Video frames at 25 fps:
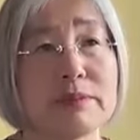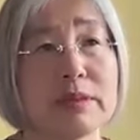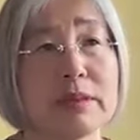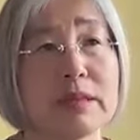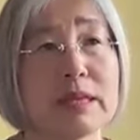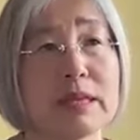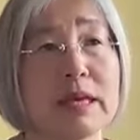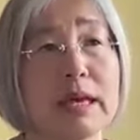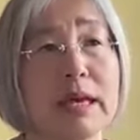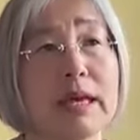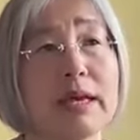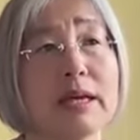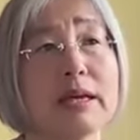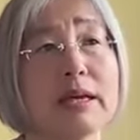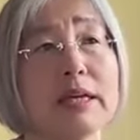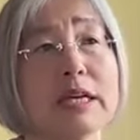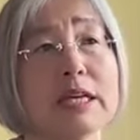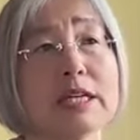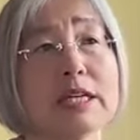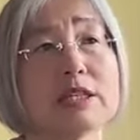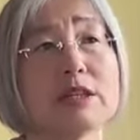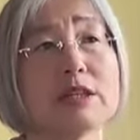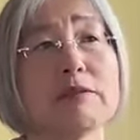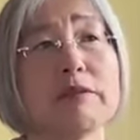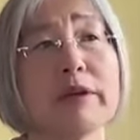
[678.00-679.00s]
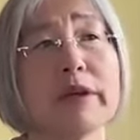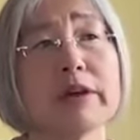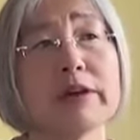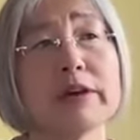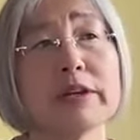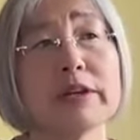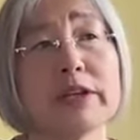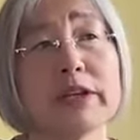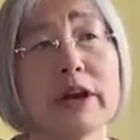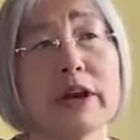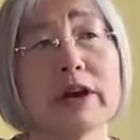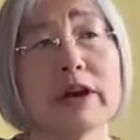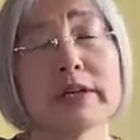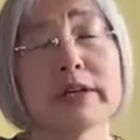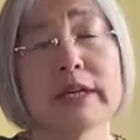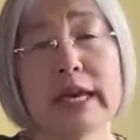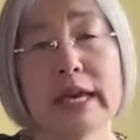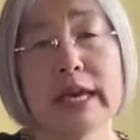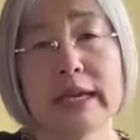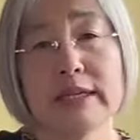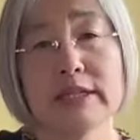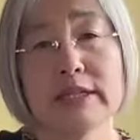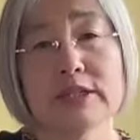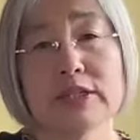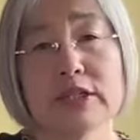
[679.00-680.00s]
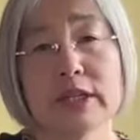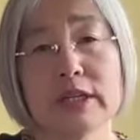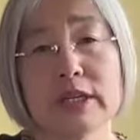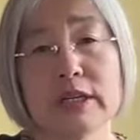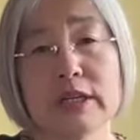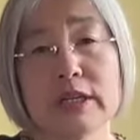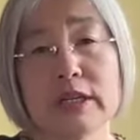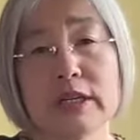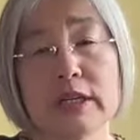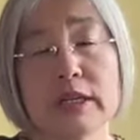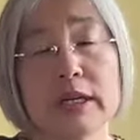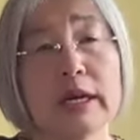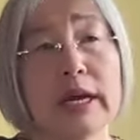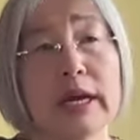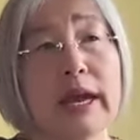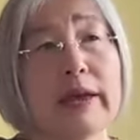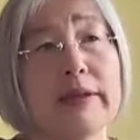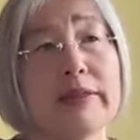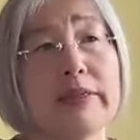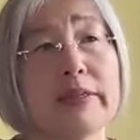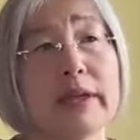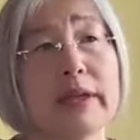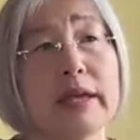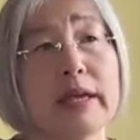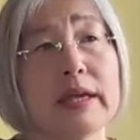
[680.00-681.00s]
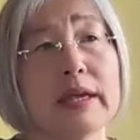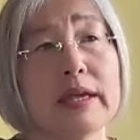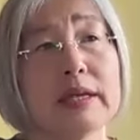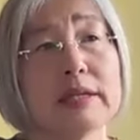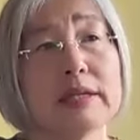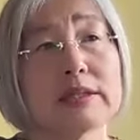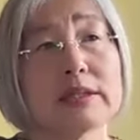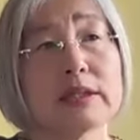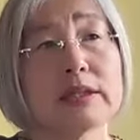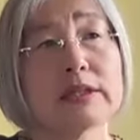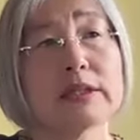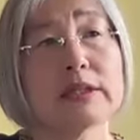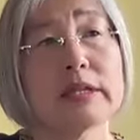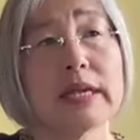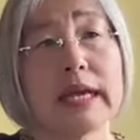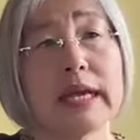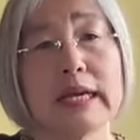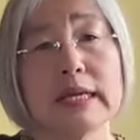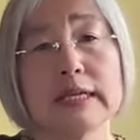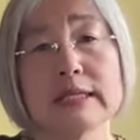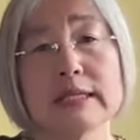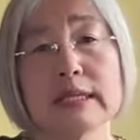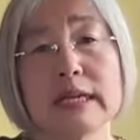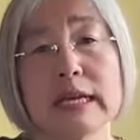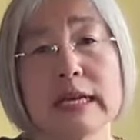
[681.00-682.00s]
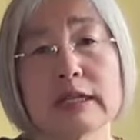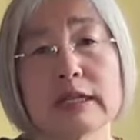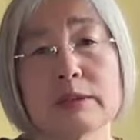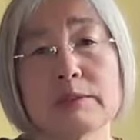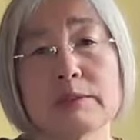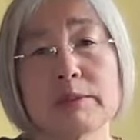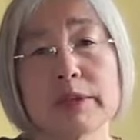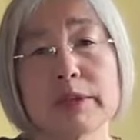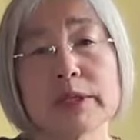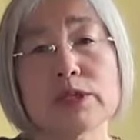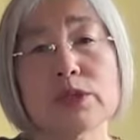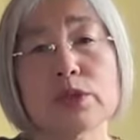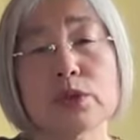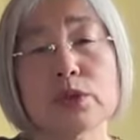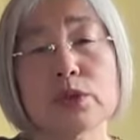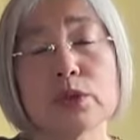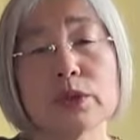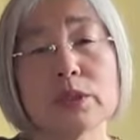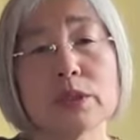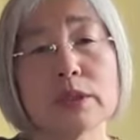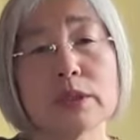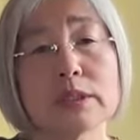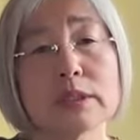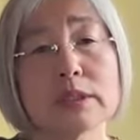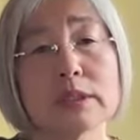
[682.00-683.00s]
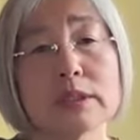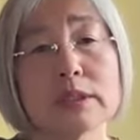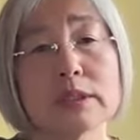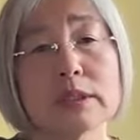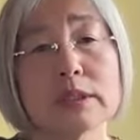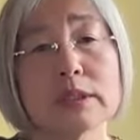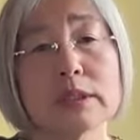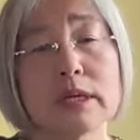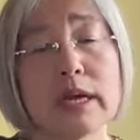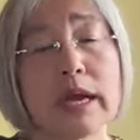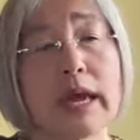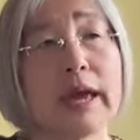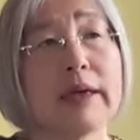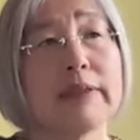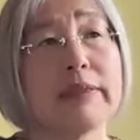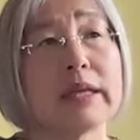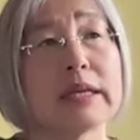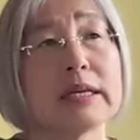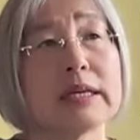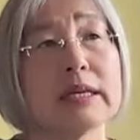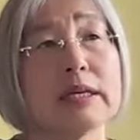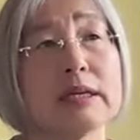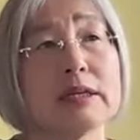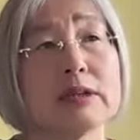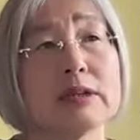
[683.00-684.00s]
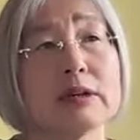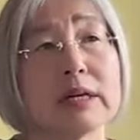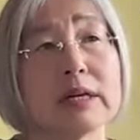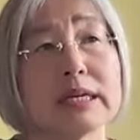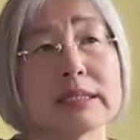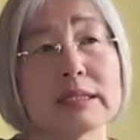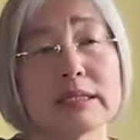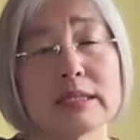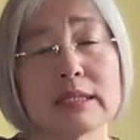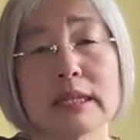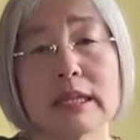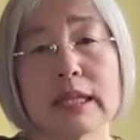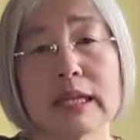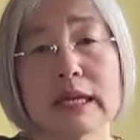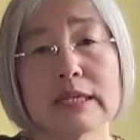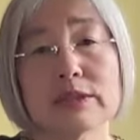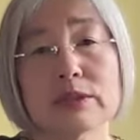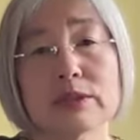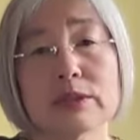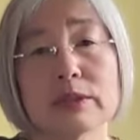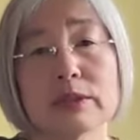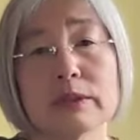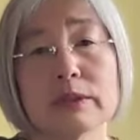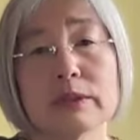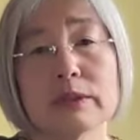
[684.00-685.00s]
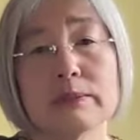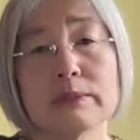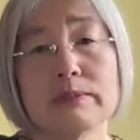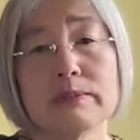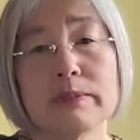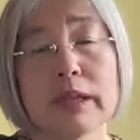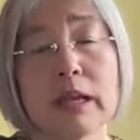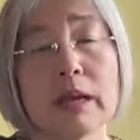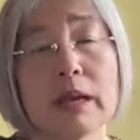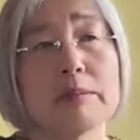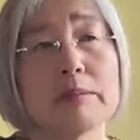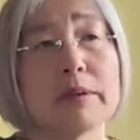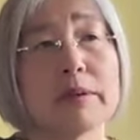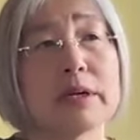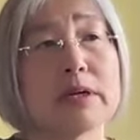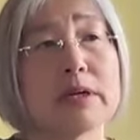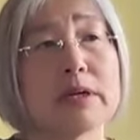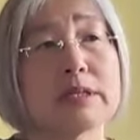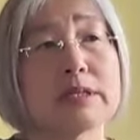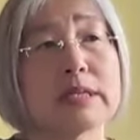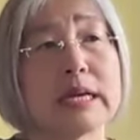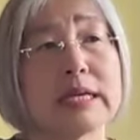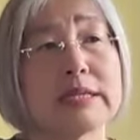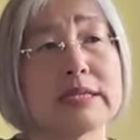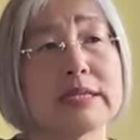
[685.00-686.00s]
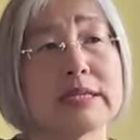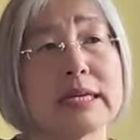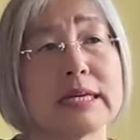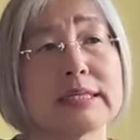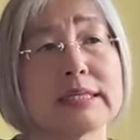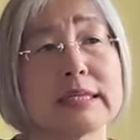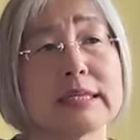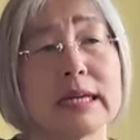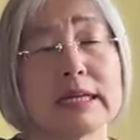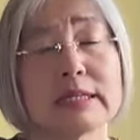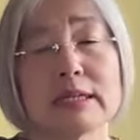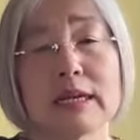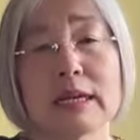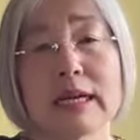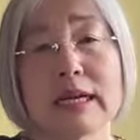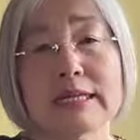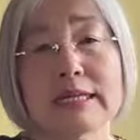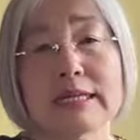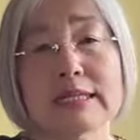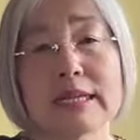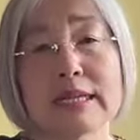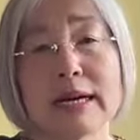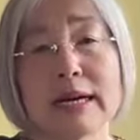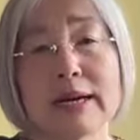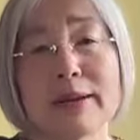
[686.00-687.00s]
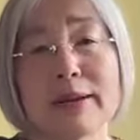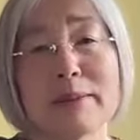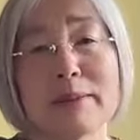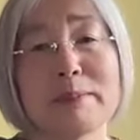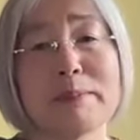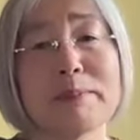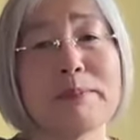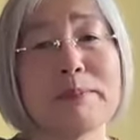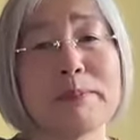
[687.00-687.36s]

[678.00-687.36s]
Okay, so very young age, and then certain age like a preschool, and then kindergarten classroom, because as I said the last time,